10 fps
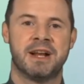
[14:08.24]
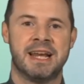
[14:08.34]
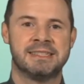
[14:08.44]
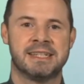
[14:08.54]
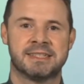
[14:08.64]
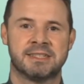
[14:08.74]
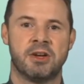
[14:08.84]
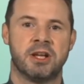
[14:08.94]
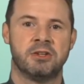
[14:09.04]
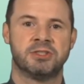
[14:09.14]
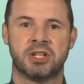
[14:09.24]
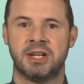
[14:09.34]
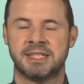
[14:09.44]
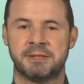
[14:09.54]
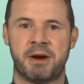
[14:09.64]
of classic
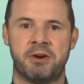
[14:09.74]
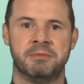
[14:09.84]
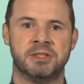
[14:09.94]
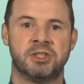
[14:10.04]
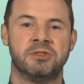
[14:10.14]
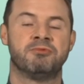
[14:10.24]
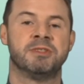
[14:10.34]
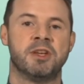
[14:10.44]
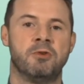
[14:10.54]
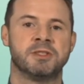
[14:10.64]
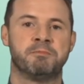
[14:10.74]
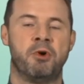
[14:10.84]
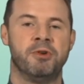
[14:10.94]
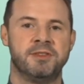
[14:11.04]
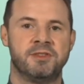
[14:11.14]
psychological experiments whose results
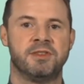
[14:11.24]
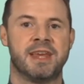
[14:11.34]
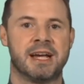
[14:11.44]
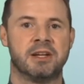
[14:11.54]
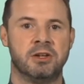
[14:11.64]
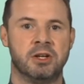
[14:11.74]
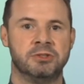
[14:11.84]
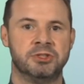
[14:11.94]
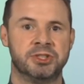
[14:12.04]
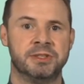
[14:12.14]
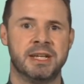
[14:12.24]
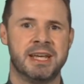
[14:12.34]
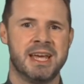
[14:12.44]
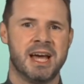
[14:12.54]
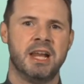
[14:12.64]
point to that conclusion.
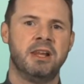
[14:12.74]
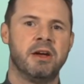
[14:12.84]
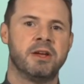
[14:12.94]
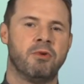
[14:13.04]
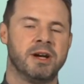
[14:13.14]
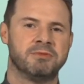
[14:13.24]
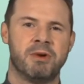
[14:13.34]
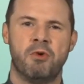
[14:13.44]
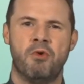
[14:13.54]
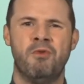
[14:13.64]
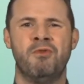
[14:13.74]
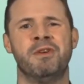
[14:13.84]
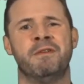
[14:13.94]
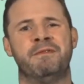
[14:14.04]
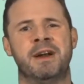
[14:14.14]
And likewise, when all
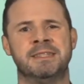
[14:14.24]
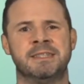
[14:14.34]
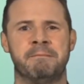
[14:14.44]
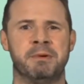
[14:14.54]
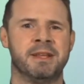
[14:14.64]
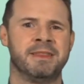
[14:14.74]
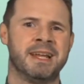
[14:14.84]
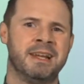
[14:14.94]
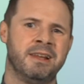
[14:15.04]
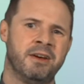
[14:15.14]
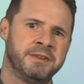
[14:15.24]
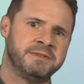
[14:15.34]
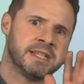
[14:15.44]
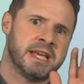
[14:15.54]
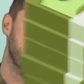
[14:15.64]
your friends are putting their life
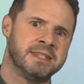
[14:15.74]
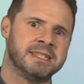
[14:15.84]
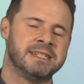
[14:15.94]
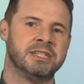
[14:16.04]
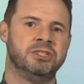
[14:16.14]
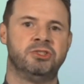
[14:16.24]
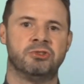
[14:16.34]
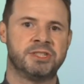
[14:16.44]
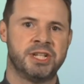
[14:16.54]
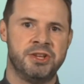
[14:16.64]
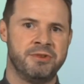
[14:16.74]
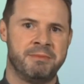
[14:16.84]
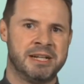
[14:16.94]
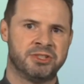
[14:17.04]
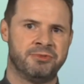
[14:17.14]
savings into dodgy new
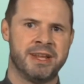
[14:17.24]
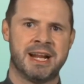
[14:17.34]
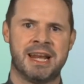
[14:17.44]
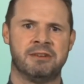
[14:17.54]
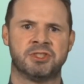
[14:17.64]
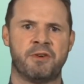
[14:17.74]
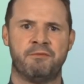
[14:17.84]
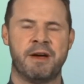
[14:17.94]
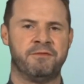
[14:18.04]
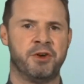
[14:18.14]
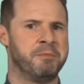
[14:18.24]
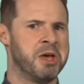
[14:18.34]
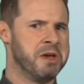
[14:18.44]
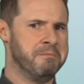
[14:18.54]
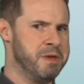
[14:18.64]
imaginary cloud software firm
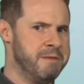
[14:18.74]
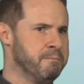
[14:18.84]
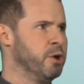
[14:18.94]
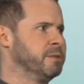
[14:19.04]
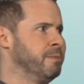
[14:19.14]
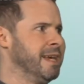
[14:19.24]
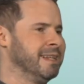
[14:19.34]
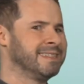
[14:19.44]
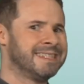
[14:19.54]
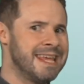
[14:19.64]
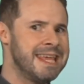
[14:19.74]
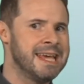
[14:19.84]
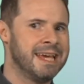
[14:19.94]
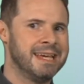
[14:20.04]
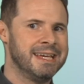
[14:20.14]
Memepot PLC,
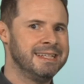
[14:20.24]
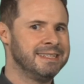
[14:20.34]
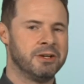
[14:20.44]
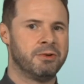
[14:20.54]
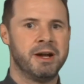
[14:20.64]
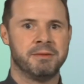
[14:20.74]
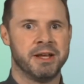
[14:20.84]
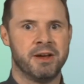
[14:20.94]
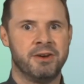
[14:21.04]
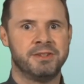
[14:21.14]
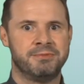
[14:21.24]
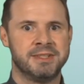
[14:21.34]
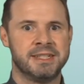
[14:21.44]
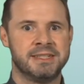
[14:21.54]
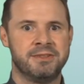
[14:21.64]
it's incredibly hard to
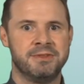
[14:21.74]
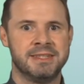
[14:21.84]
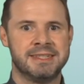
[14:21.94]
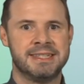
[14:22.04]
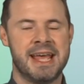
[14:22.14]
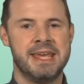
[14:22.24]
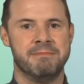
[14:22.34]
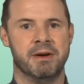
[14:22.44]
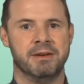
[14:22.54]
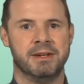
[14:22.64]
resist doing the same.